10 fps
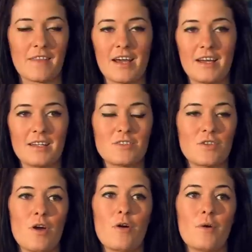in that.
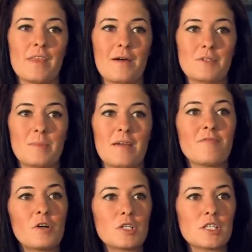So that was my
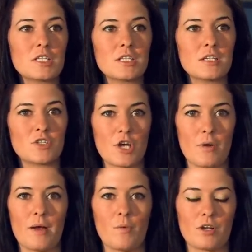first show
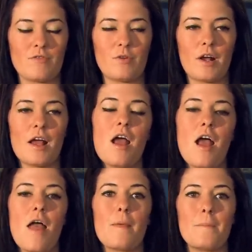I worked for.
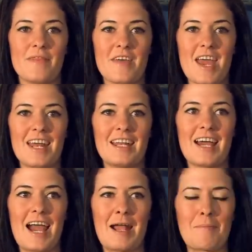But then
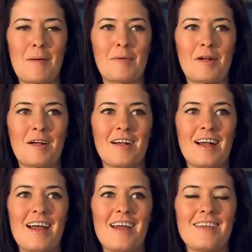I
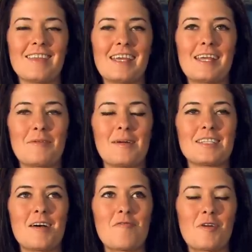remember thinking to
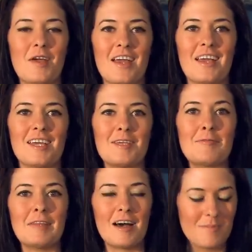myself, okay,
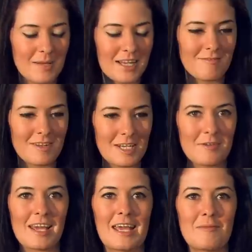you love playing
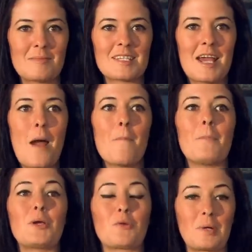video games,
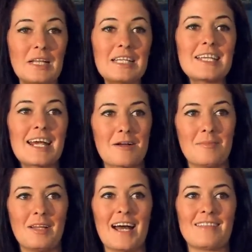but you're really
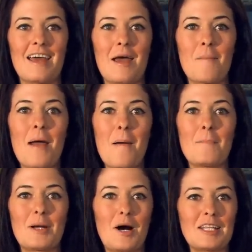terrible at them,
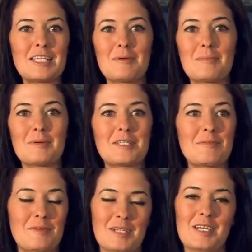but all these people
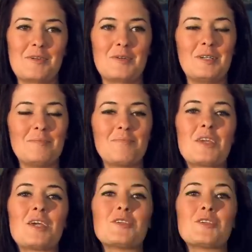seem really cool.
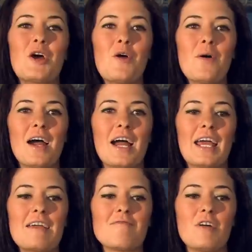So
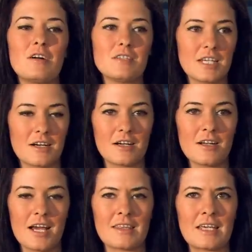I volunteered.
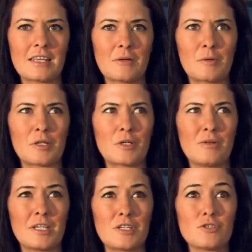I think there were
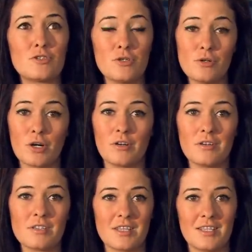only two
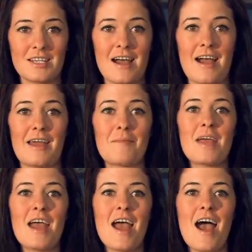girls at the
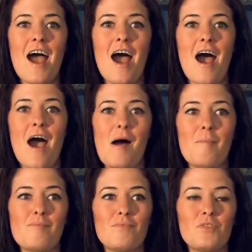time.
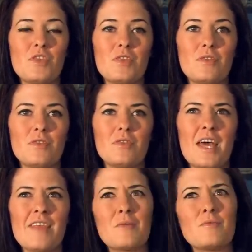Um,
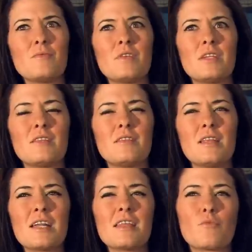and then
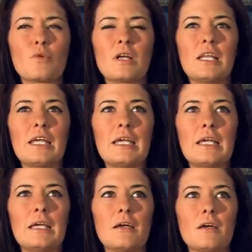none of them
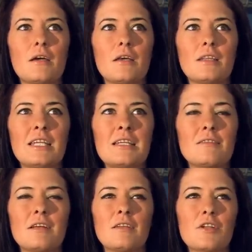really, they
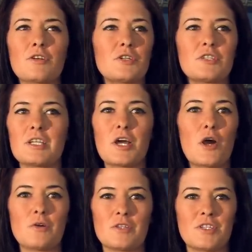didn't, a lot of the girls didn't
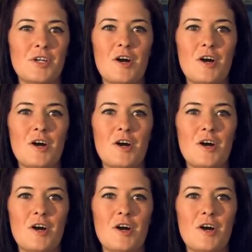host at